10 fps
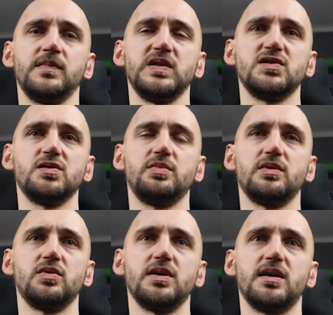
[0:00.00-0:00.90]
Super
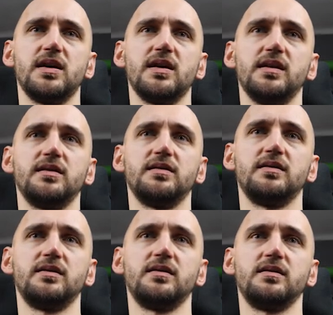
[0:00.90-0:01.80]
weird hand
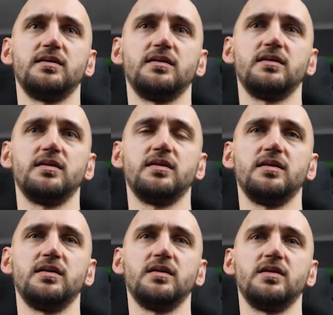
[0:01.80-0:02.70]

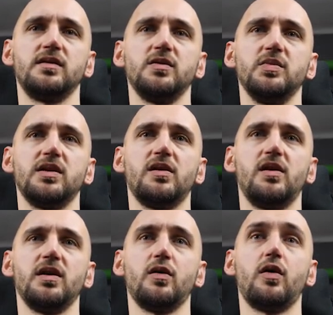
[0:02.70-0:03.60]
to be
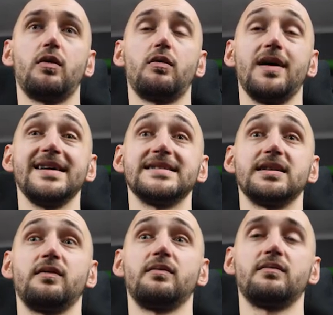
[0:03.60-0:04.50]
calling or
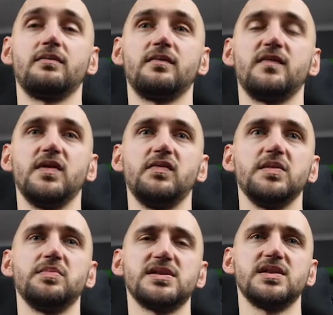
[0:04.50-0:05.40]
raising
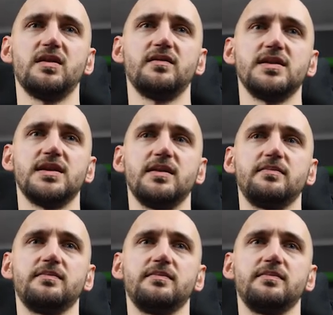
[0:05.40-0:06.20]
50% of the time.